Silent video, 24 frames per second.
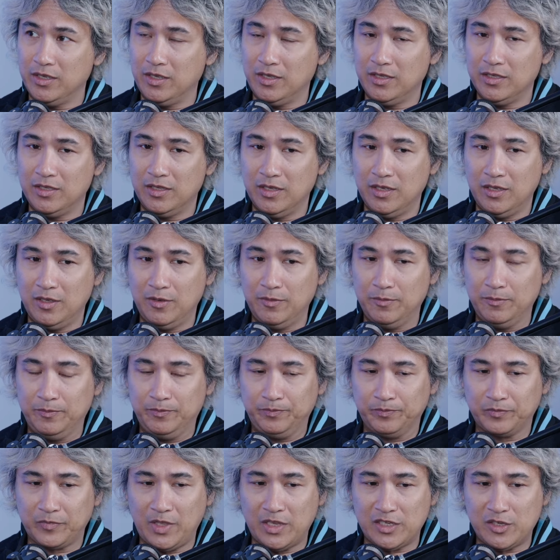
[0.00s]
And
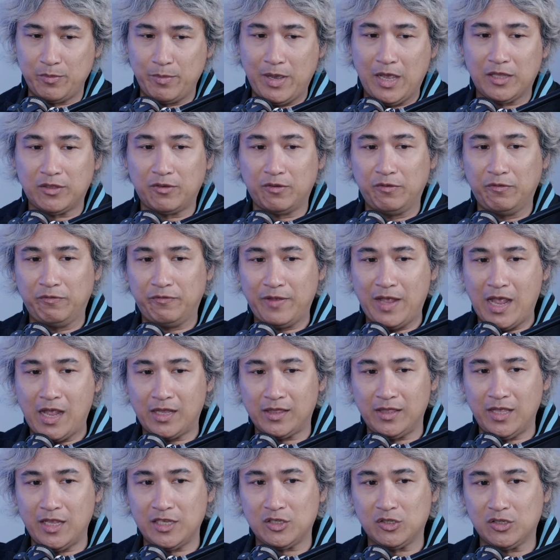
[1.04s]
as a matter of
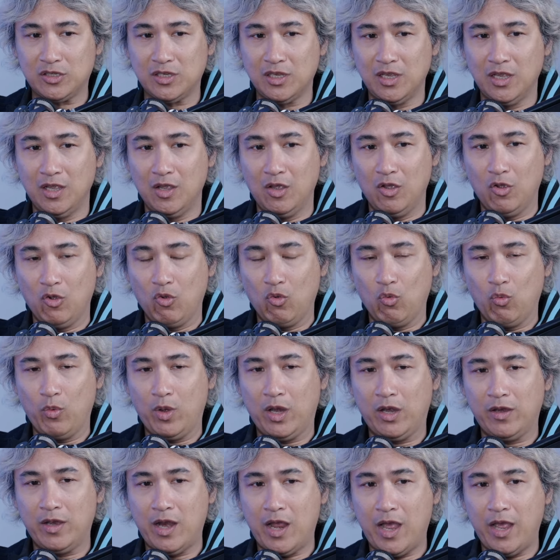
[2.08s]
fact, that's
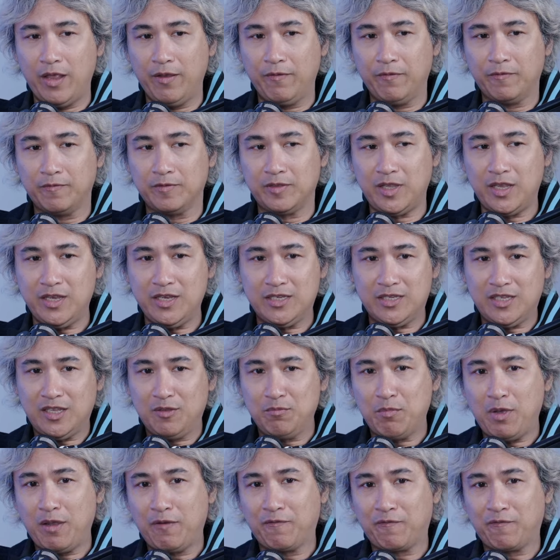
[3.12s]
where I tasted my